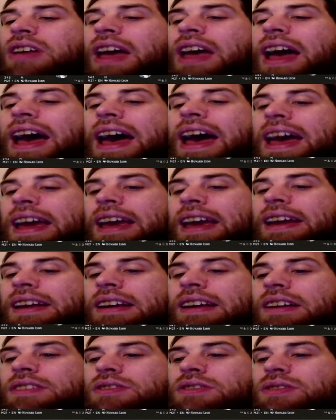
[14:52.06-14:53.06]

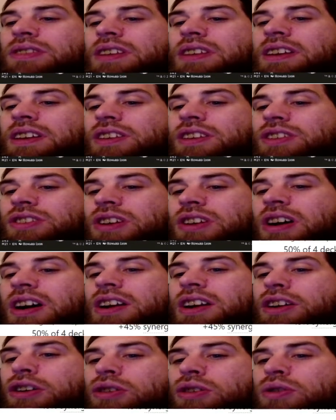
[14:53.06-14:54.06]
okay. I do think he's
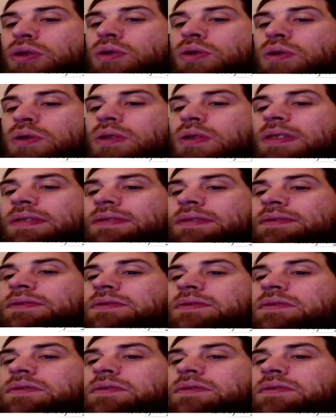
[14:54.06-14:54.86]
kind of cool.